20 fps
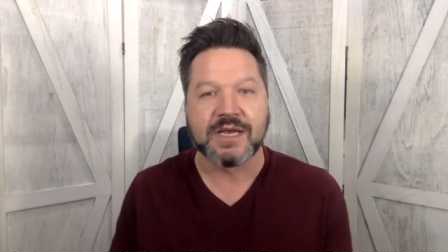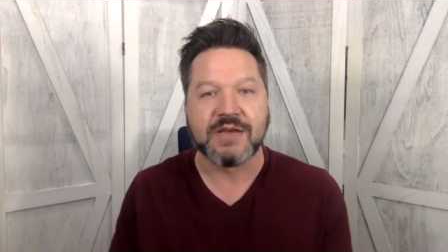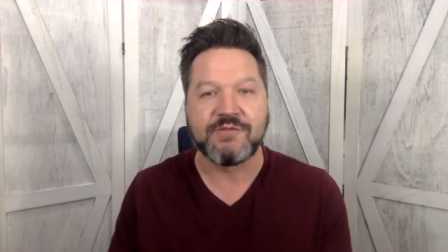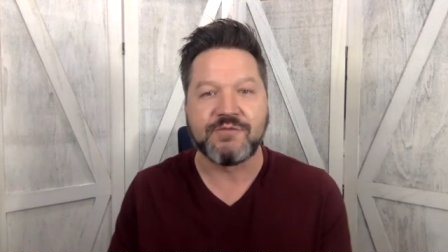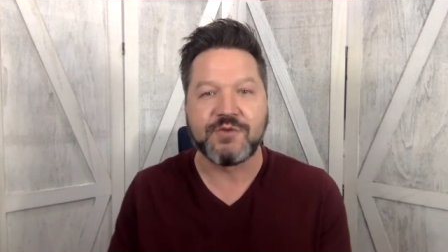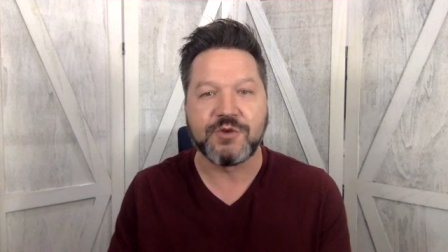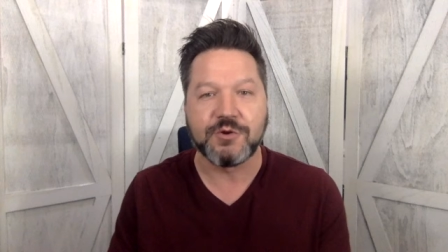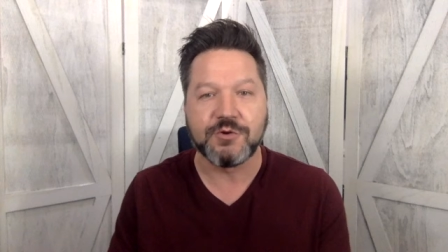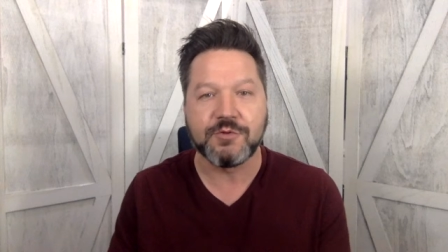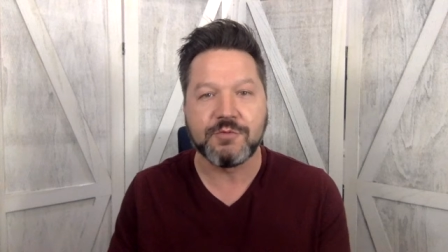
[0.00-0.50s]
If
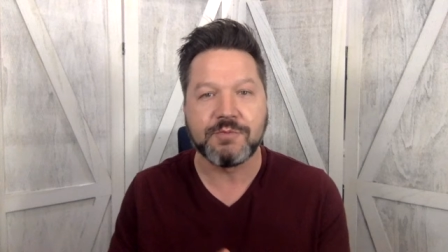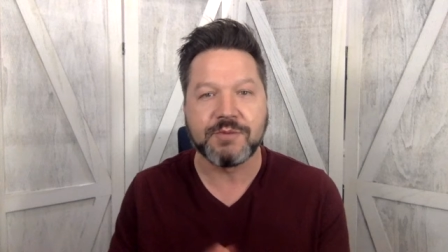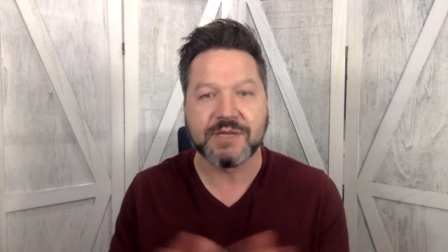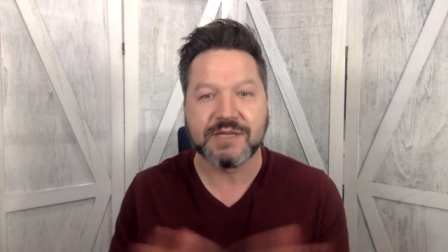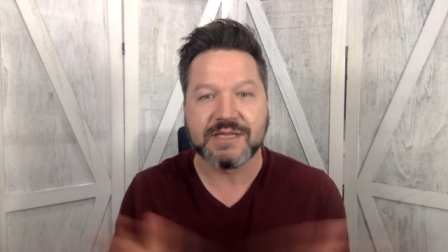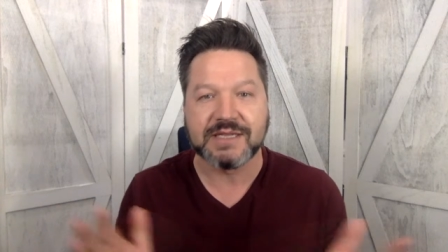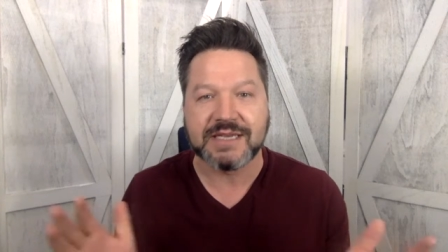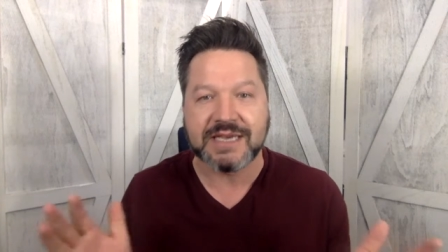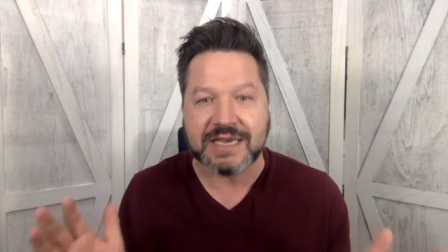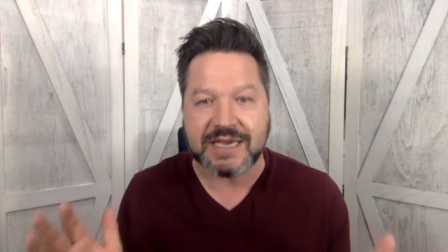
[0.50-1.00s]
you
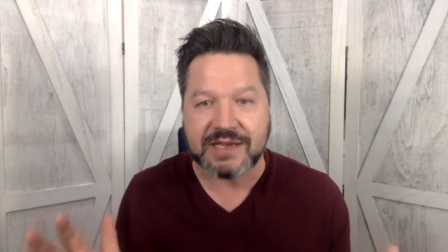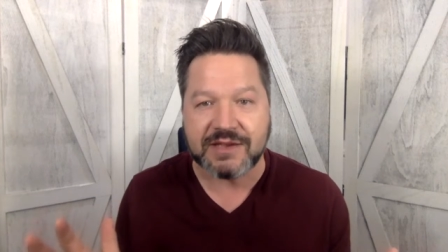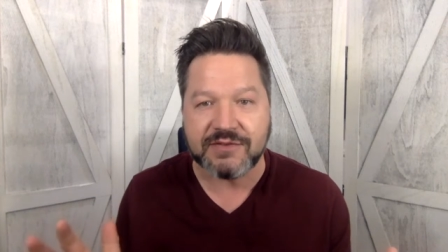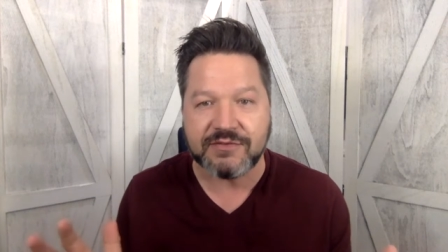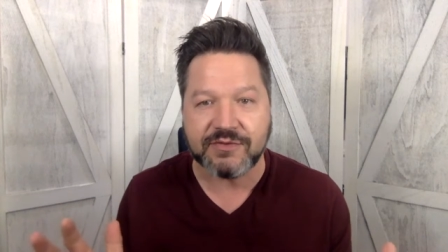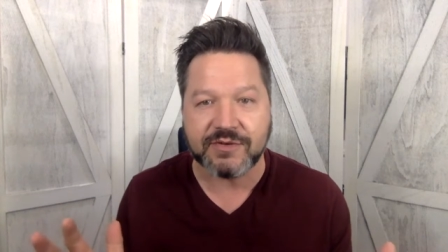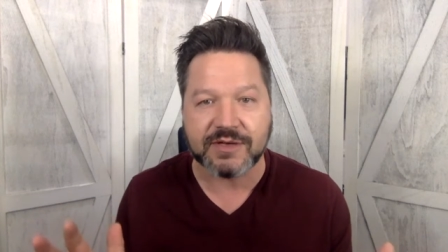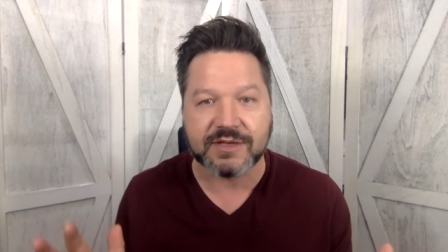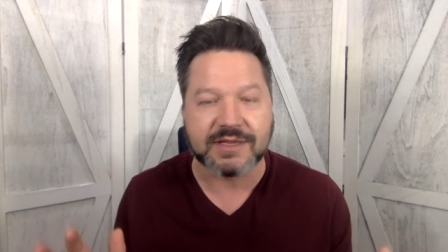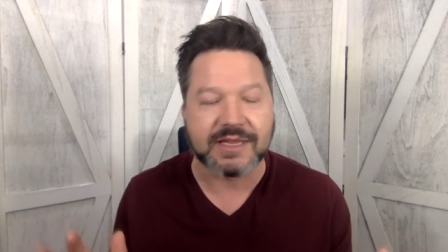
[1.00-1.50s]

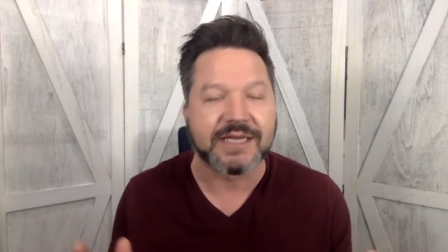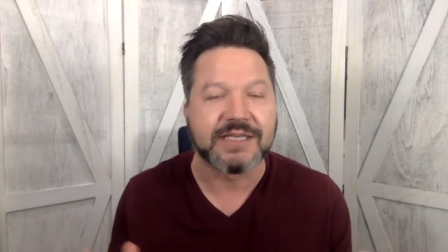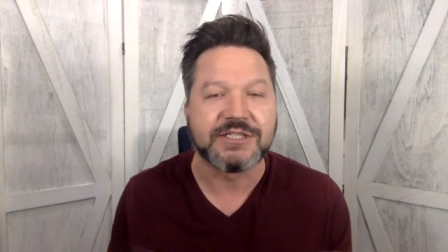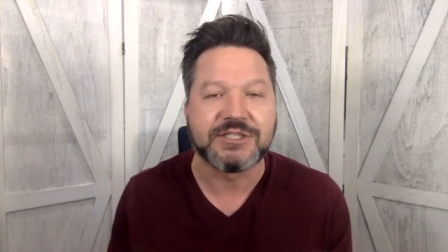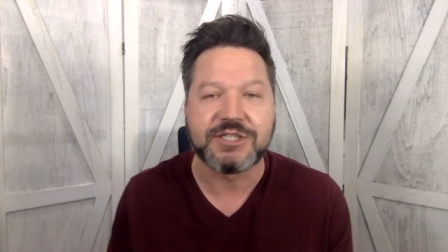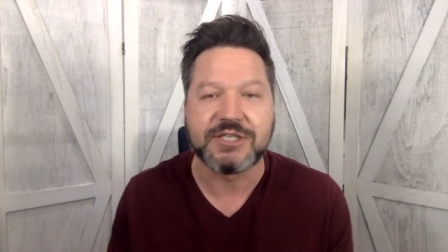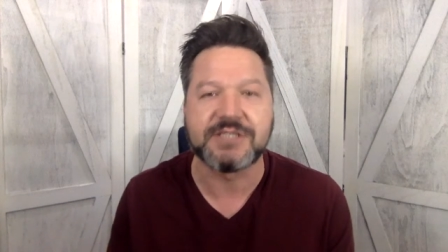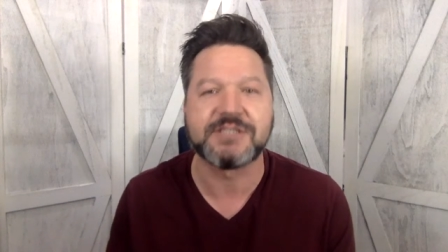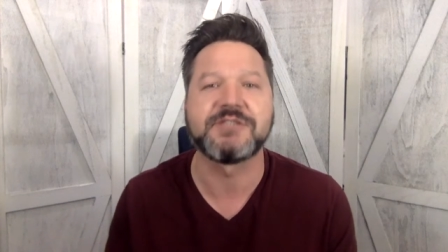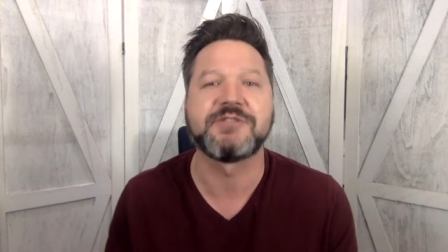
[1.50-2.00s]
believe that
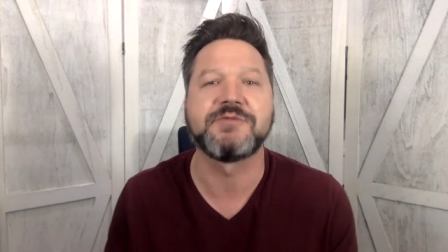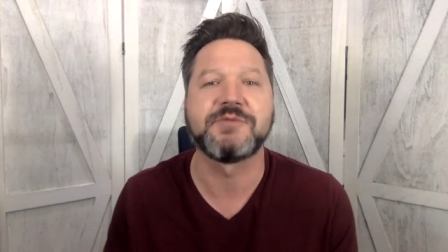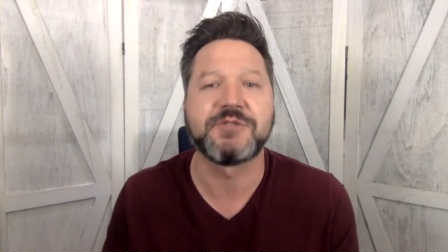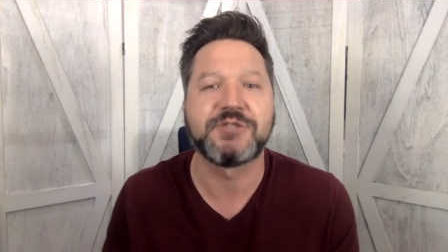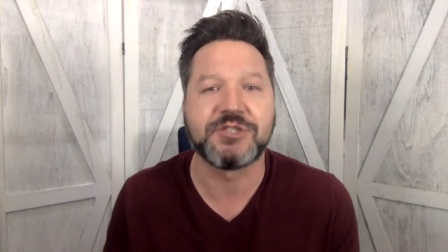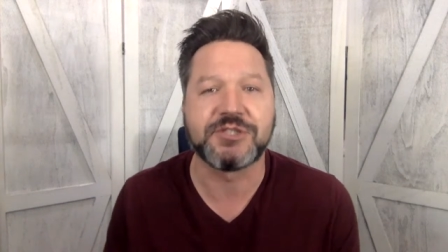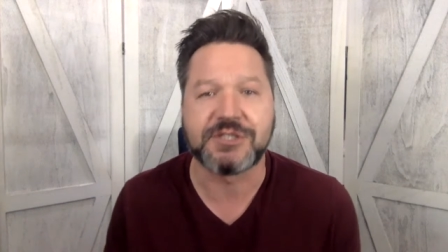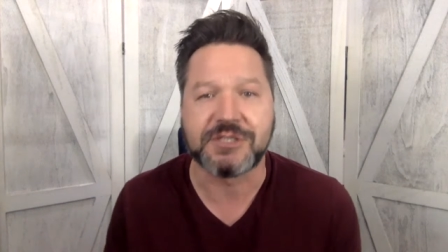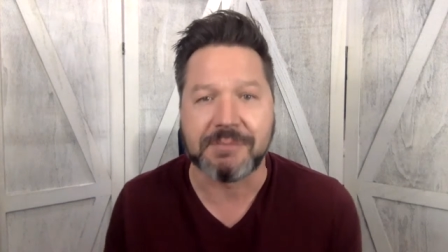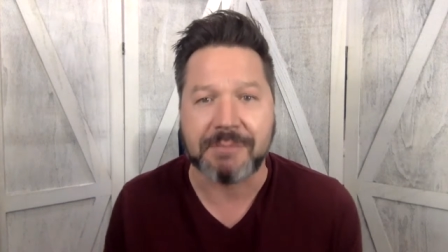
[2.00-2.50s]
Jesus was
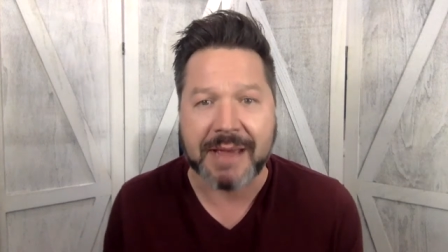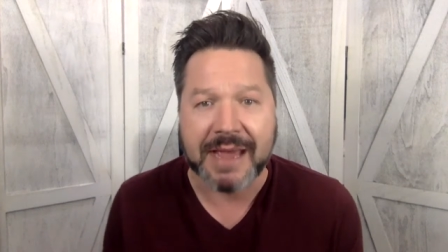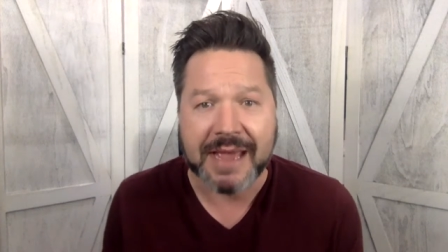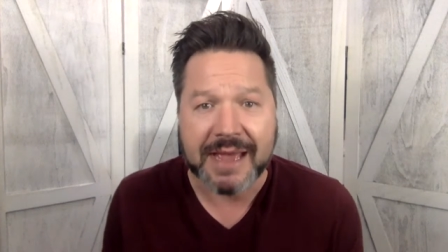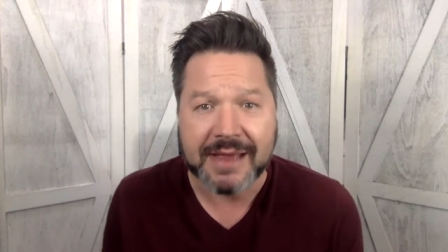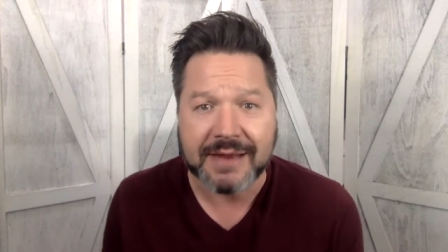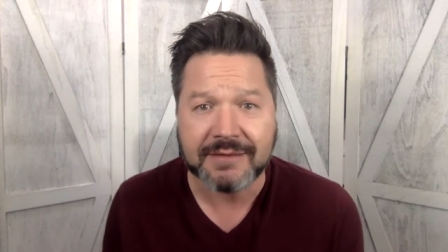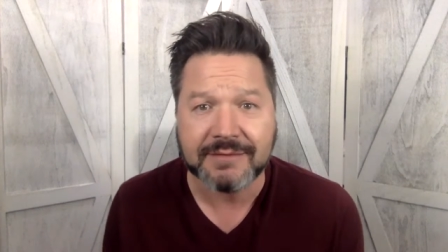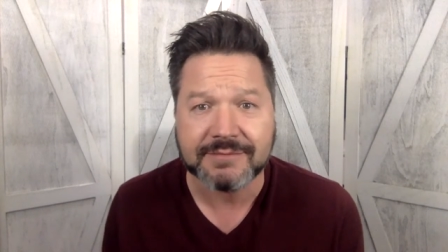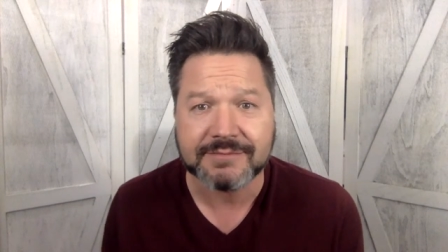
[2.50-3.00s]
just a
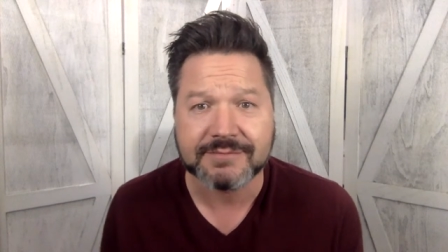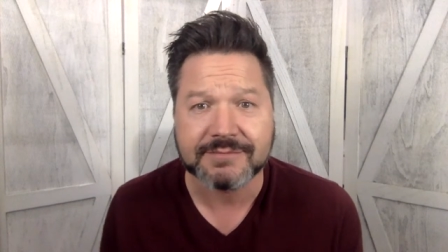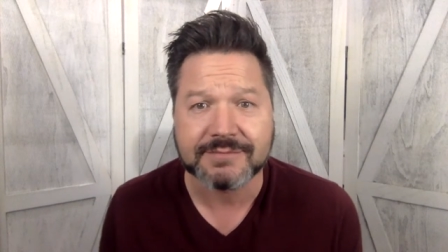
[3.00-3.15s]
man,